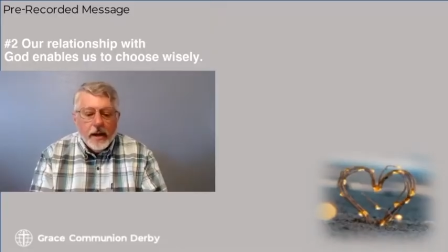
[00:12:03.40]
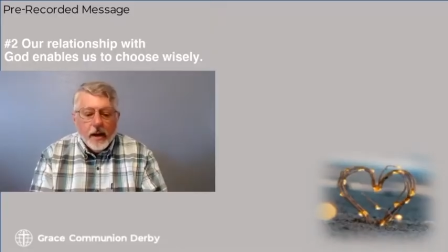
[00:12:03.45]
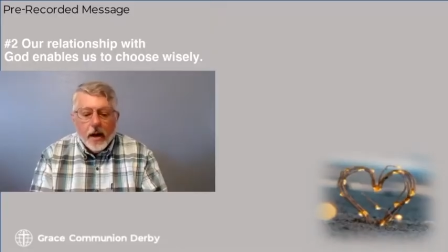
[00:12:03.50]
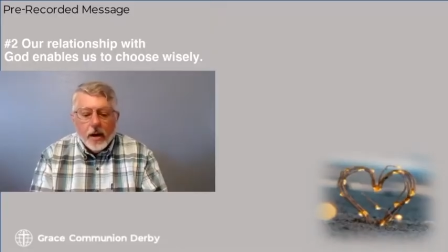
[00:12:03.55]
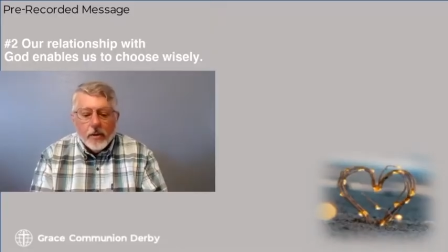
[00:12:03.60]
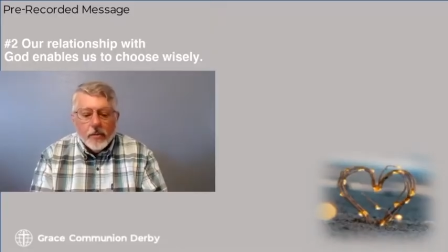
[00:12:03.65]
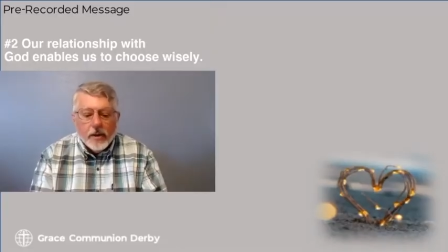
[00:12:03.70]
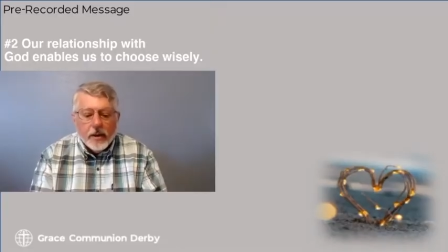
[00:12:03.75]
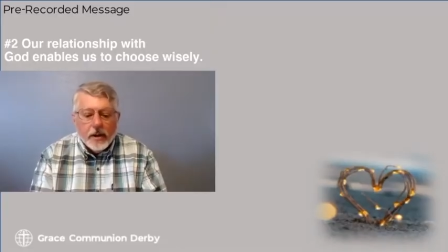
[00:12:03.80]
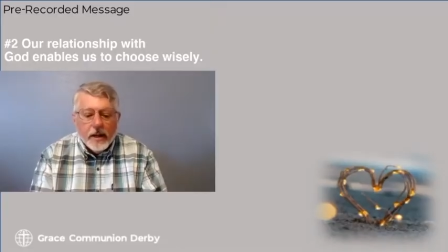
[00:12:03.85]
our
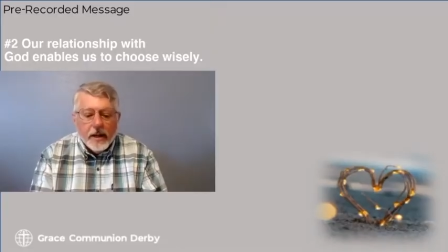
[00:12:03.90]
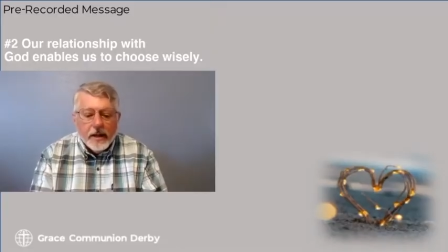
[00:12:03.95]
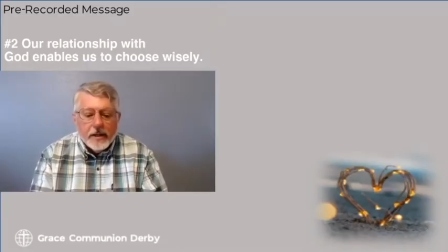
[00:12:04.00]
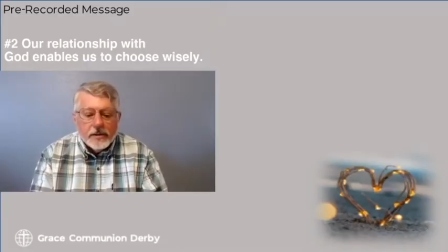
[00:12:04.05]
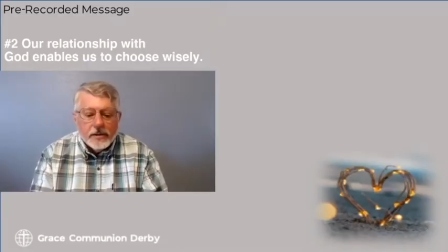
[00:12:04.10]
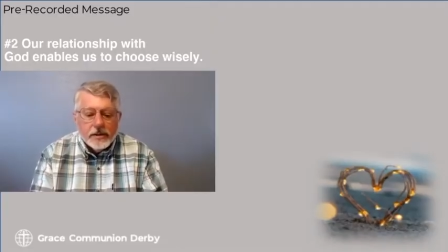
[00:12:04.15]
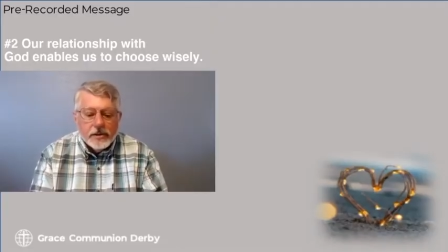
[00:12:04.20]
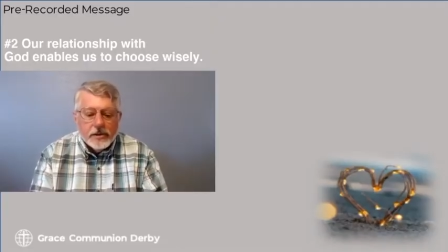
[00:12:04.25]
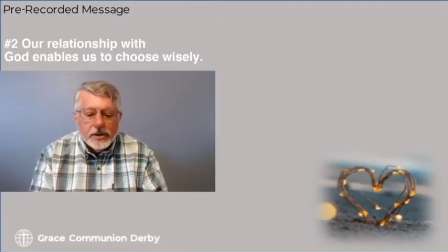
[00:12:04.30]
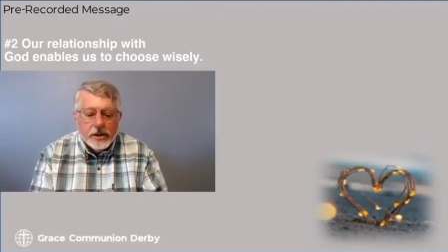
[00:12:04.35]

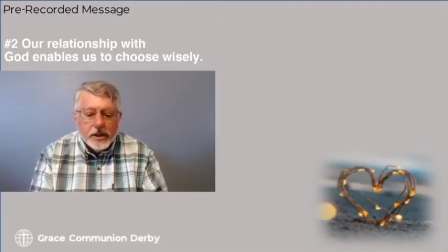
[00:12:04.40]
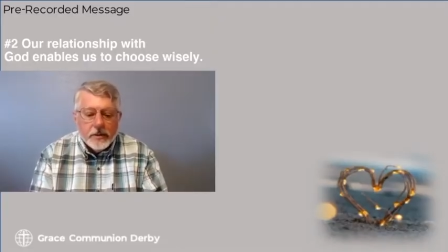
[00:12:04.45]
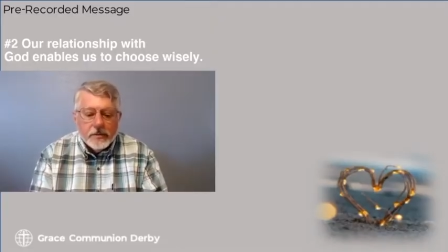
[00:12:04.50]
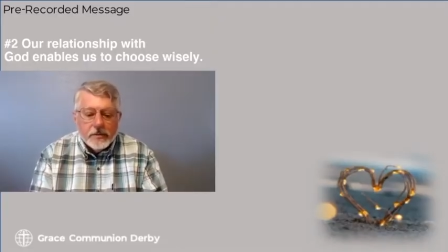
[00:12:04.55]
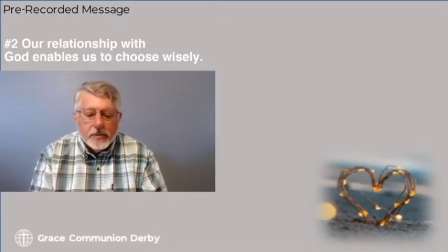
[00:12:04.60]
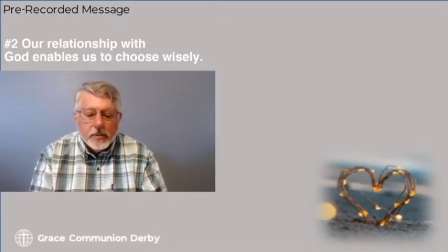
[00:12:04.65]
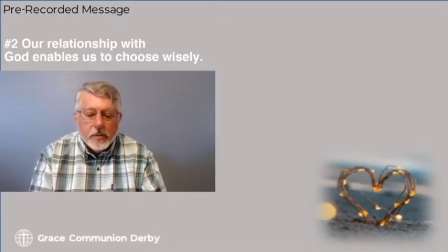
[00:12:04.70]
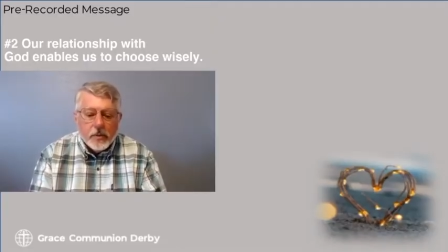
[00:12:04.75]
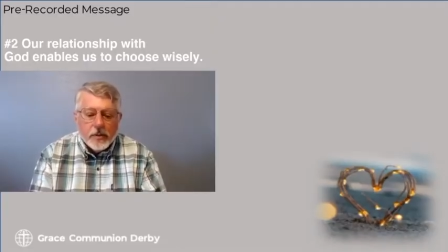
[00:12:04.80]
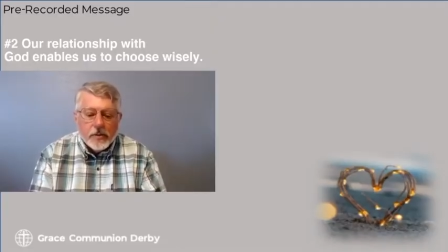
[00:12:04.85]
relationships
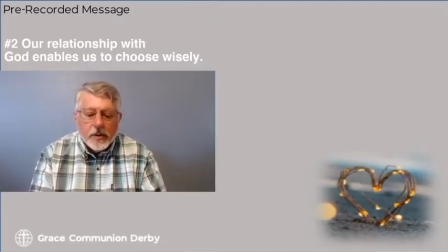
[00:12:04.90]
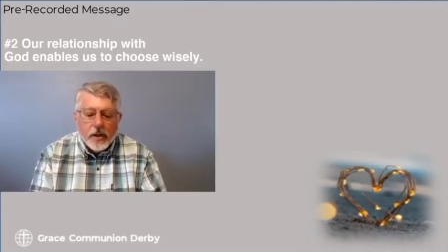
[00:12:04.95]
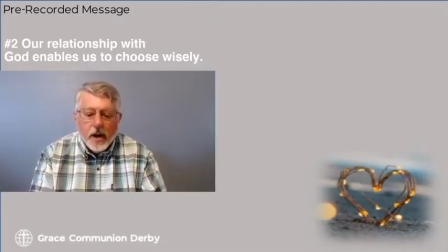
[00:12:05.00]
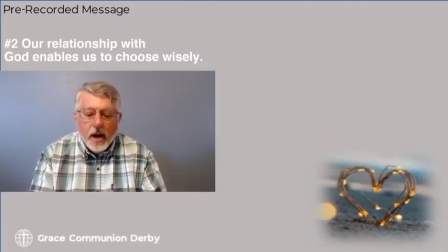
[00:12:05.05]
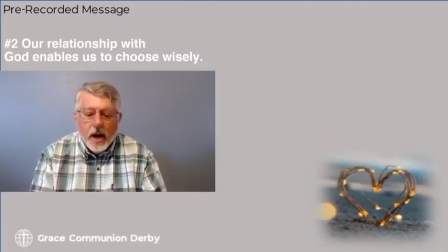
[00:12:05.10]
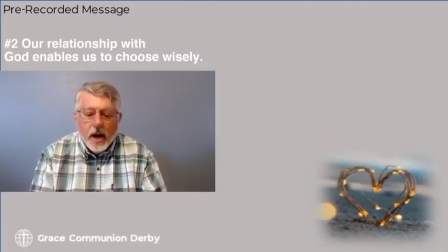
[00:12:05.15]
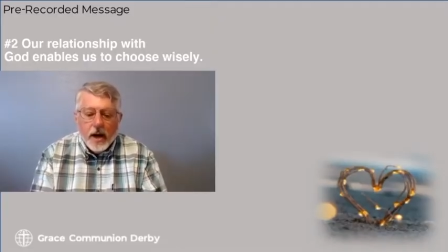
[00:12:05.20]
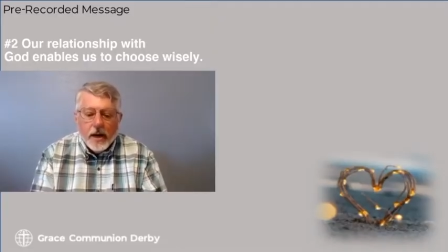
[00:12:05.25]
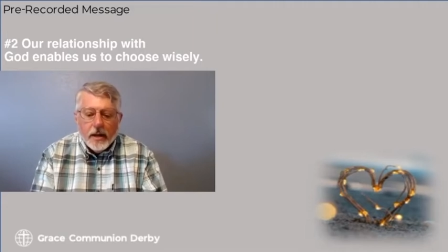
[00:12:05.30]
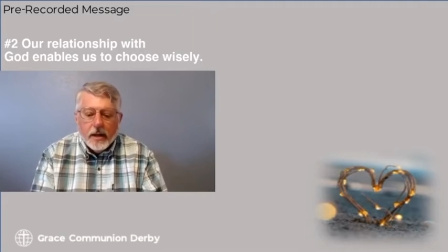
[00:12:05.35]
with
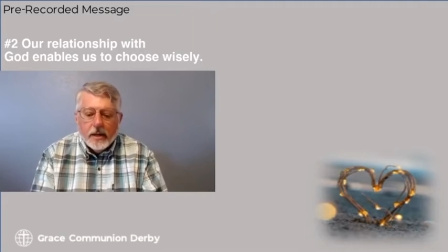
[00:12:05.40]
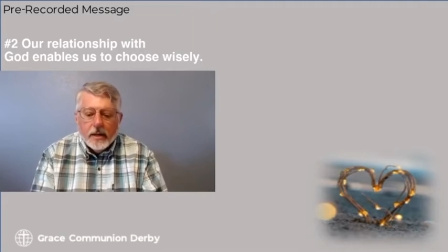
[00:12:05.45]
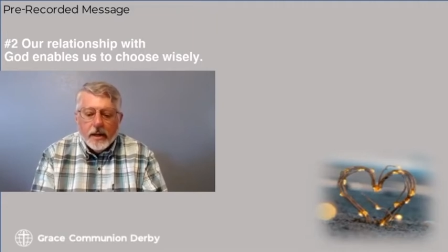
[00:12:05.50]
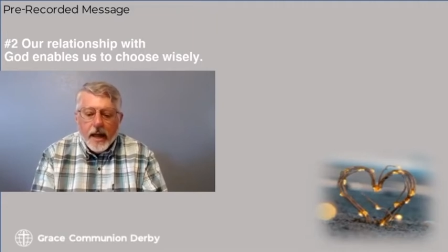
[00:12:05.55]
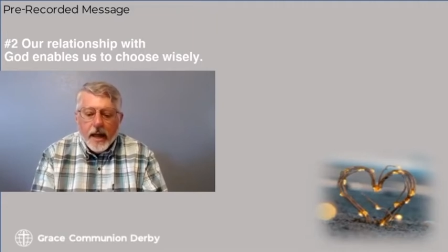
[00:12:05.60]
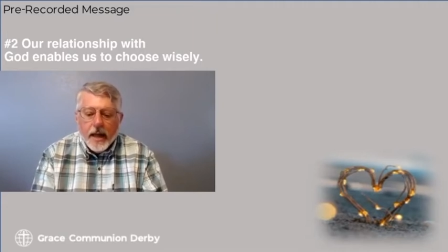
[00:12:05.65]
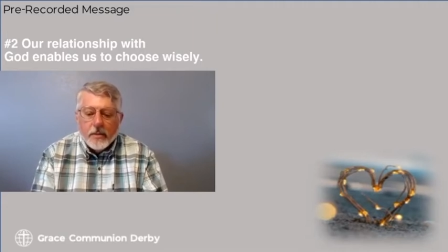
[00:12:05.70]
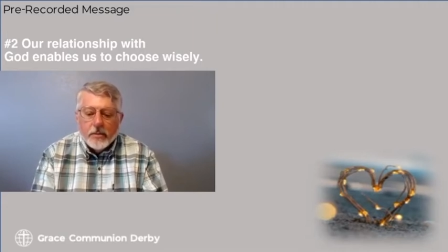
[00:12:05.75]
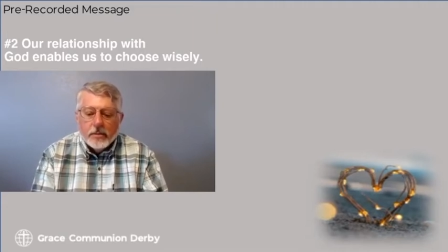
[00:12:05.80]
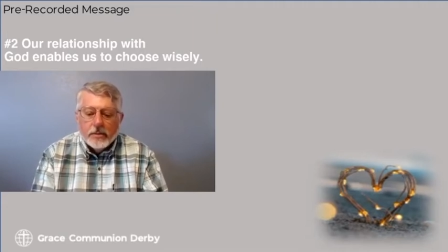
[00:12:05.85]
God
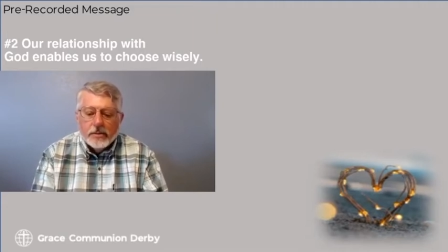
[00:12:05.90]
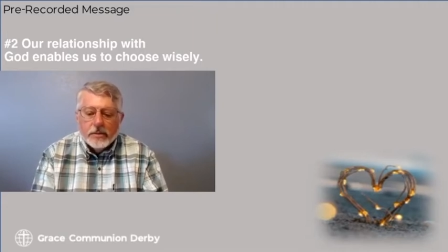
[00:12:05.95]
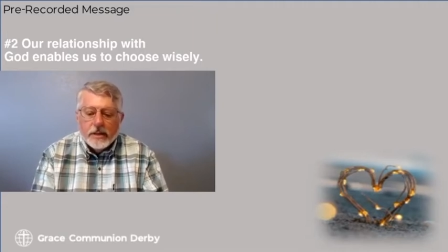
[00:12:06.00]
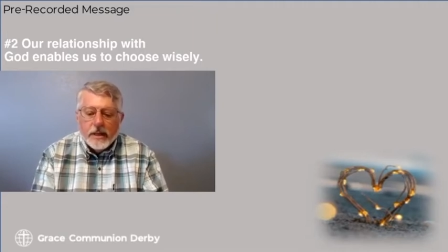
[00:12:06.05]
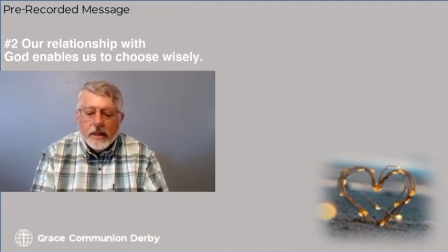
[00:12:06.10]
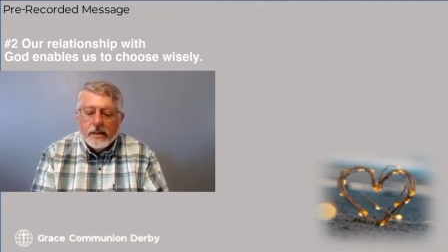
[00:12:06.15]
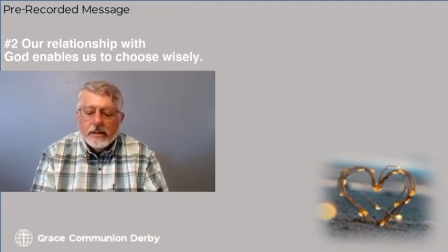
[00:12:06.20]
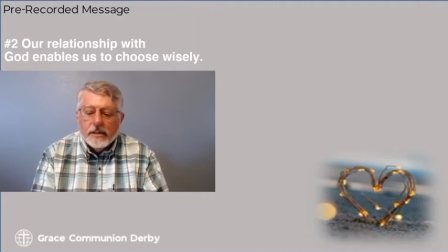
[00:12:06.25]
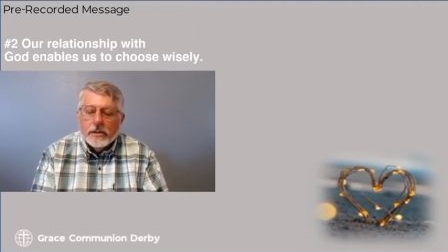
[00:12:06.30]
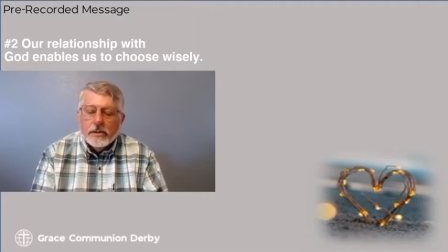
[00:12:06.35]
enables
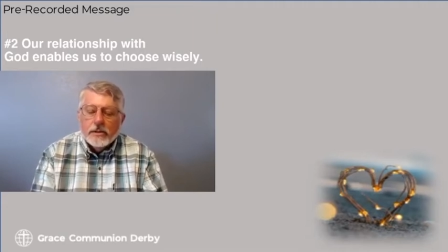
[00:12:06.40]
us